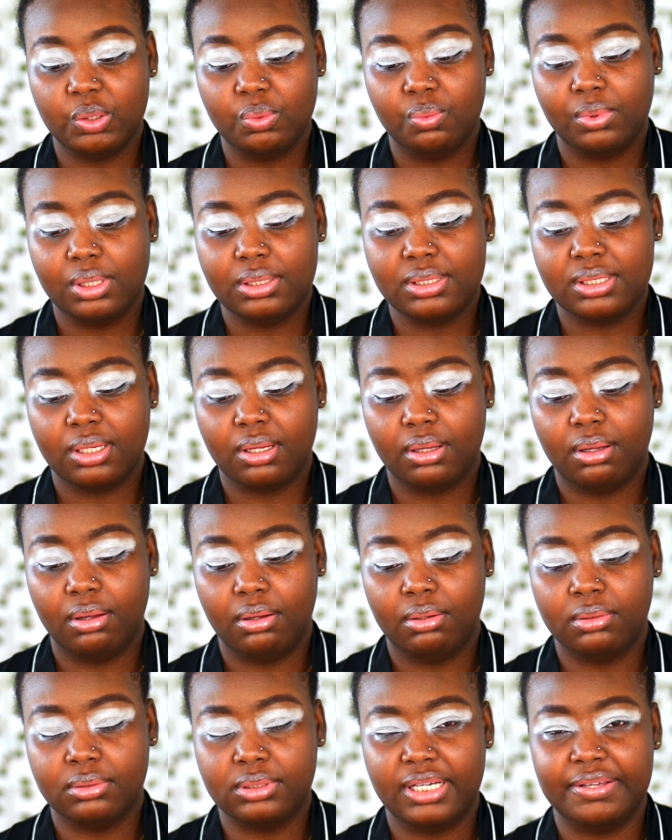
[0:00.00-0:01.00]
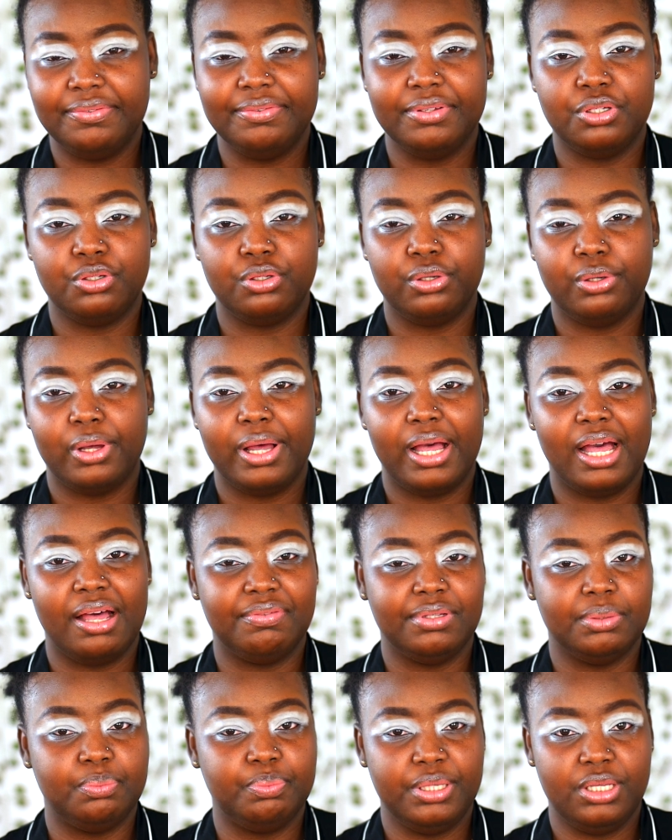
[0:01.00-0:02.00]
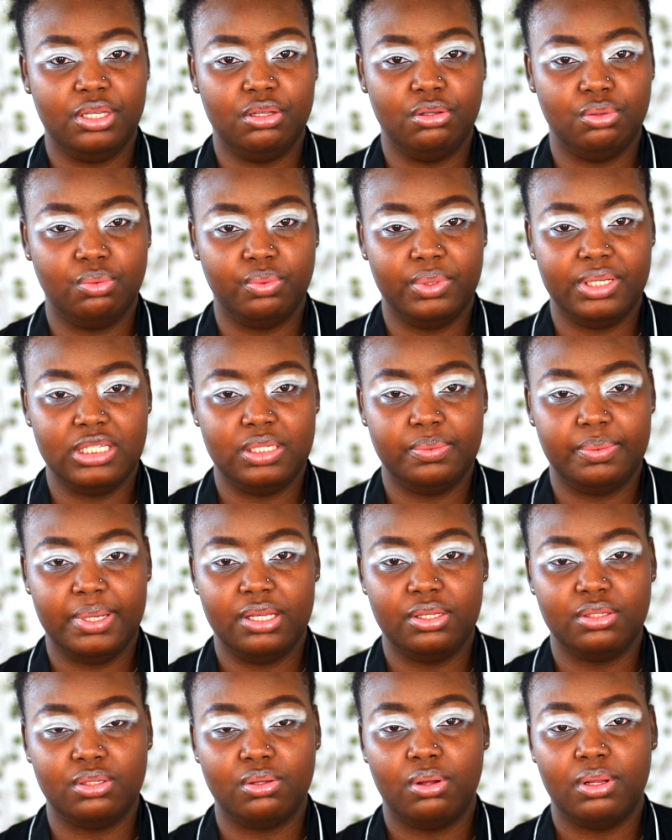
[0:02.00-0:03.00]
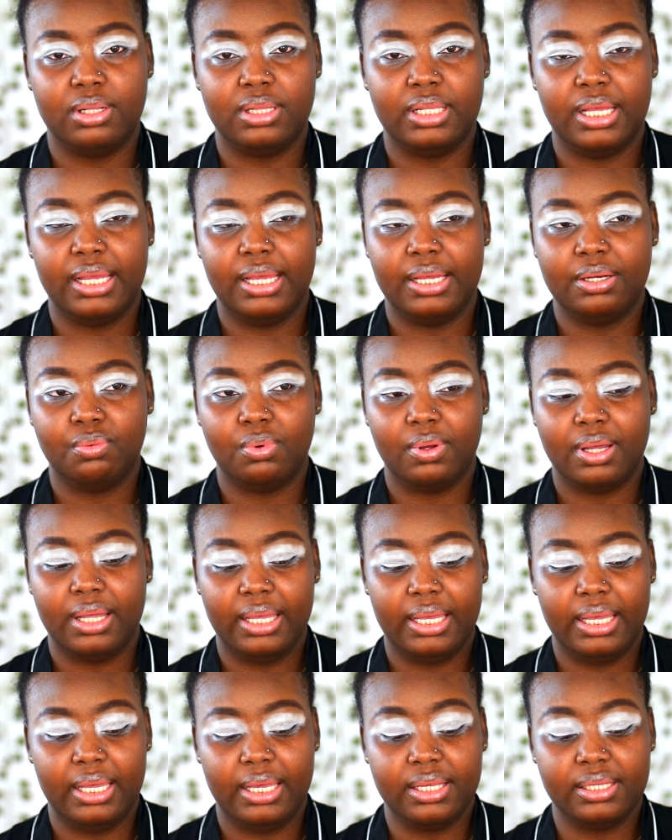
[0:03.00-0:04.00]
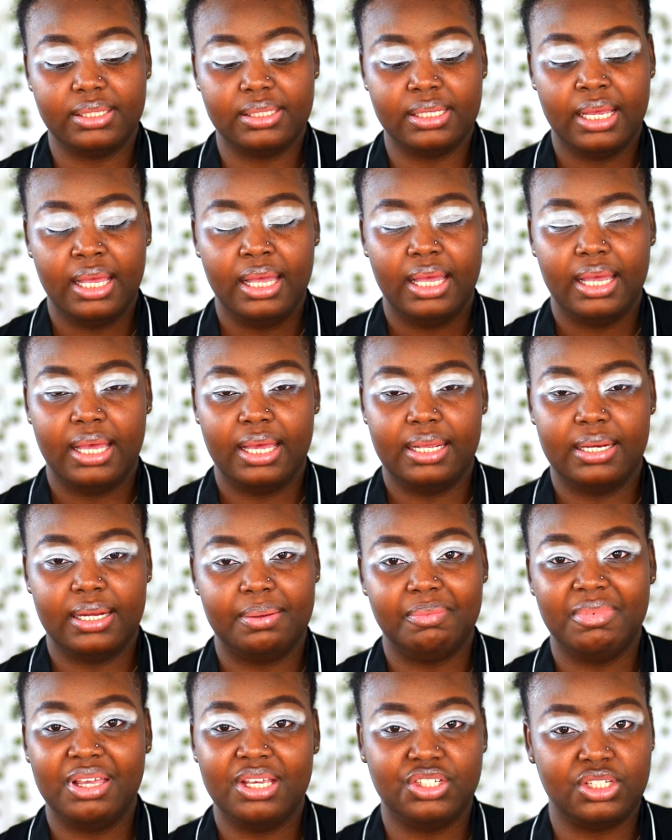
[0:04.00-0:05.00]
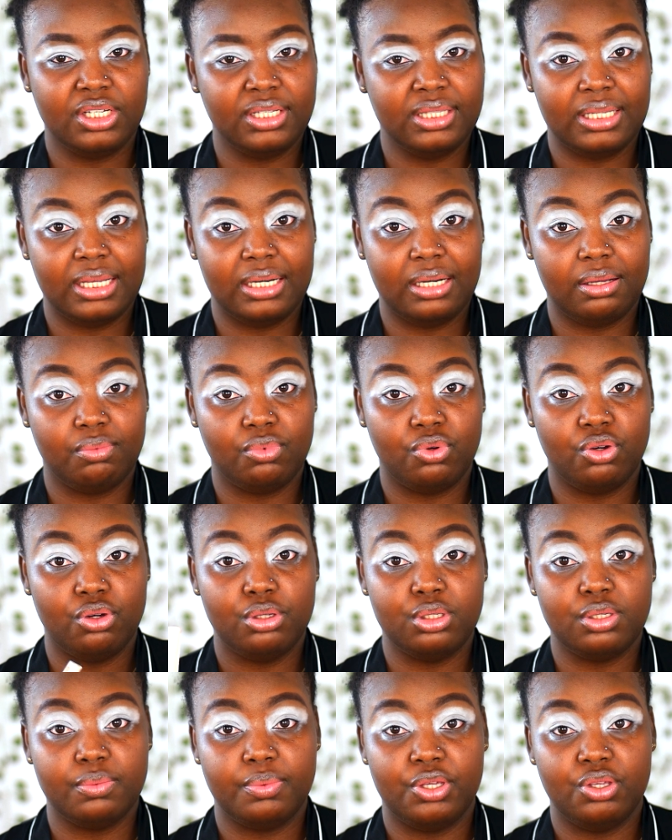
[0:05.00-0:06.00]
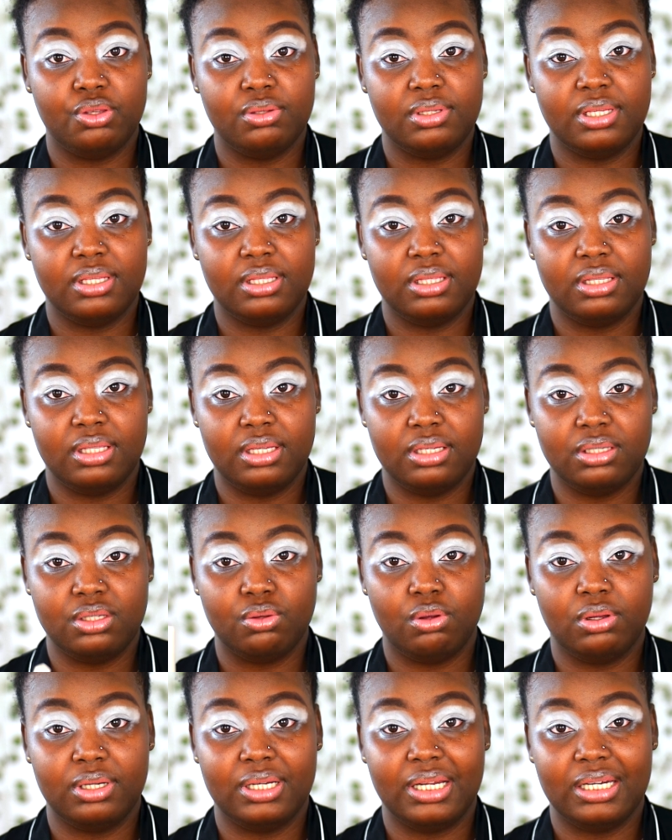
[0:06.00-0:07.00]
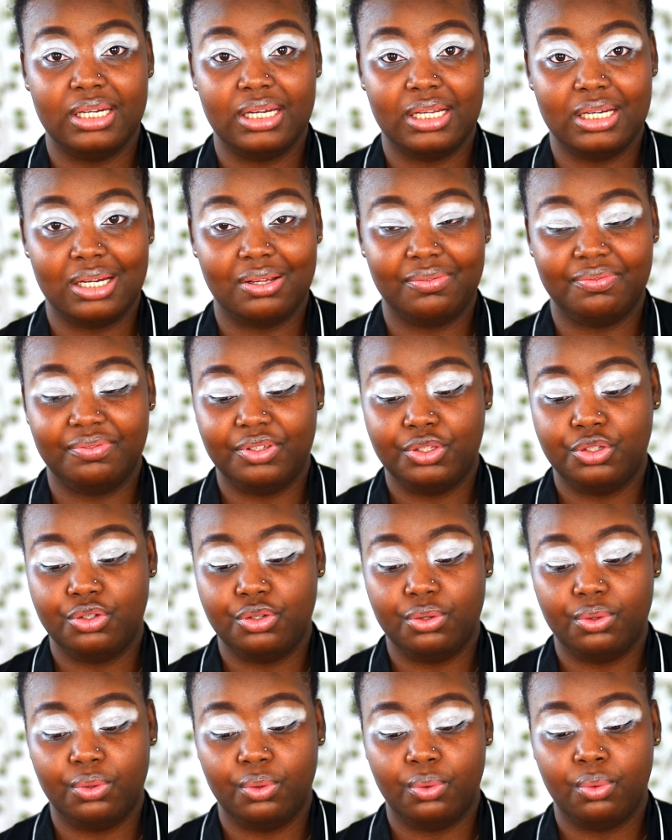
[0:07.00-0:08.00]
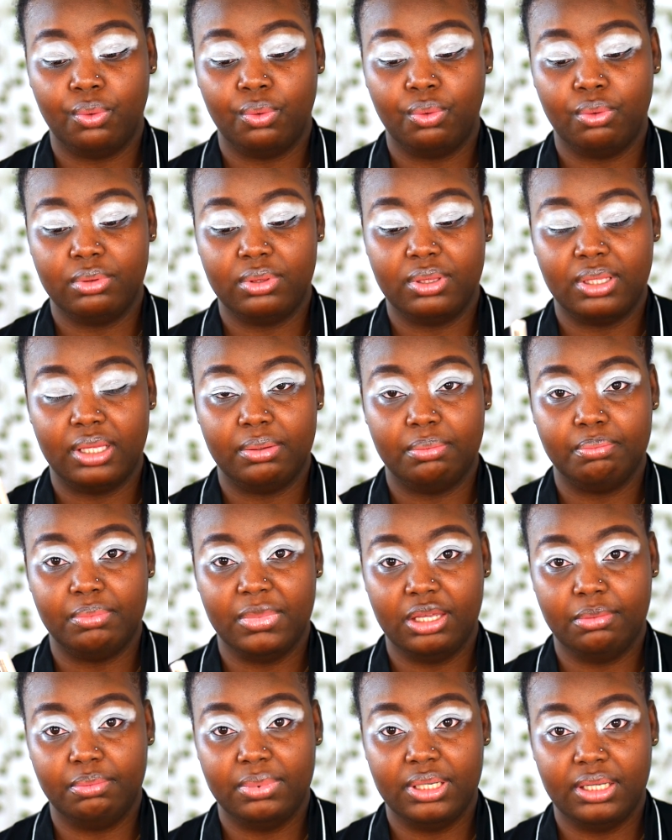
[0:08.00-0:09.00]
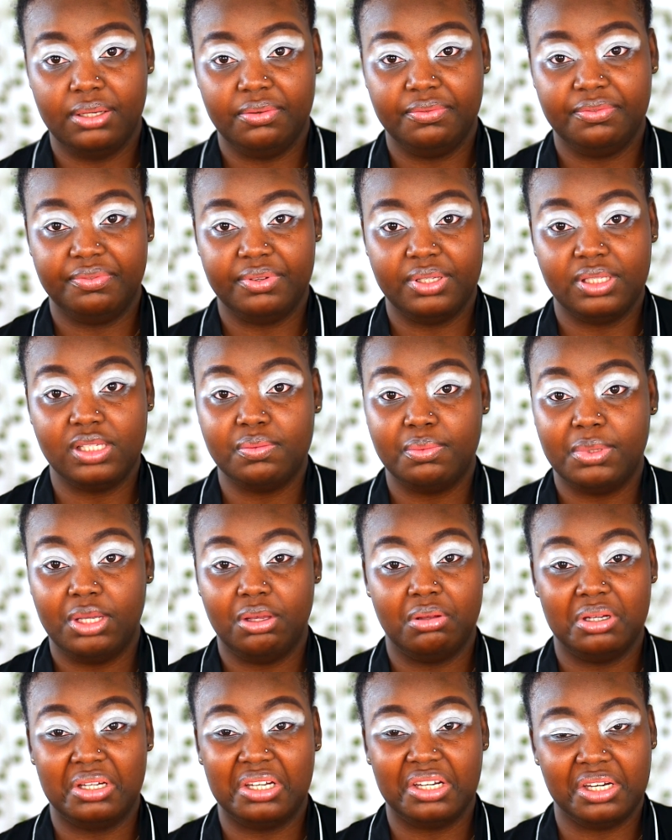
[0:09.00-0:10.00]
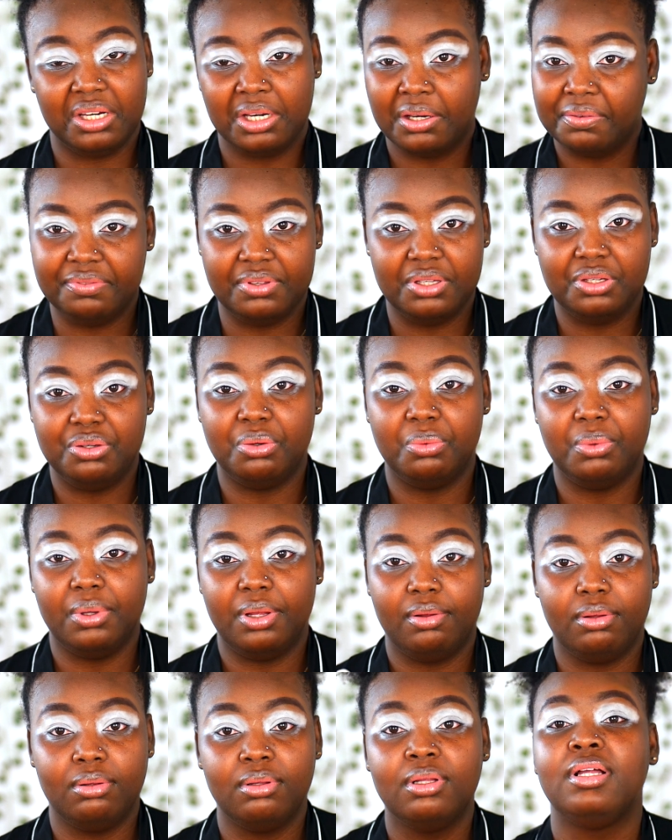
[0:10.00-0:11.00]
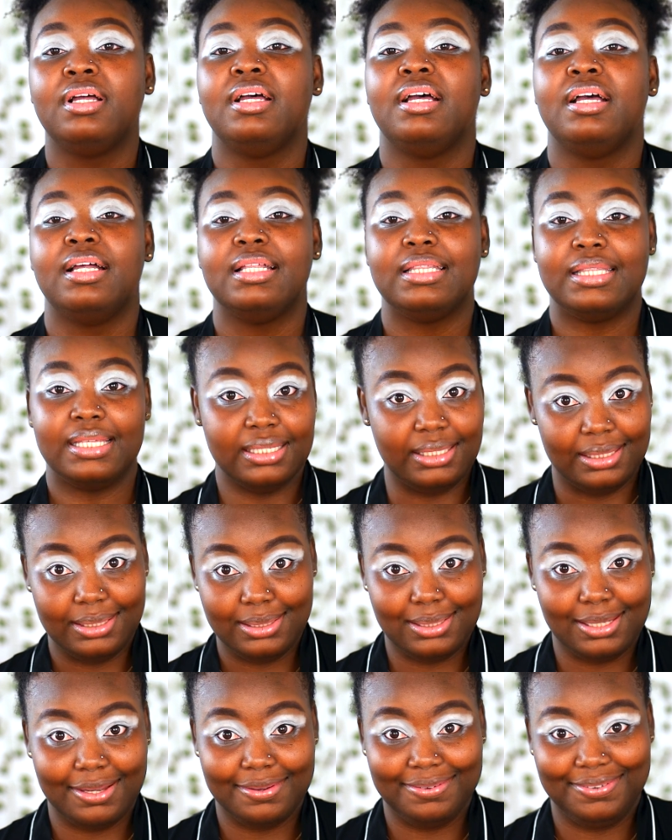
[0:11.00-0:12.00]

what's it called if you do not have a P. Louise base or the N Y X, and I mentioned that I'm going to be using this on another video, the Maybelline Fit Me, on another video. Well, this is the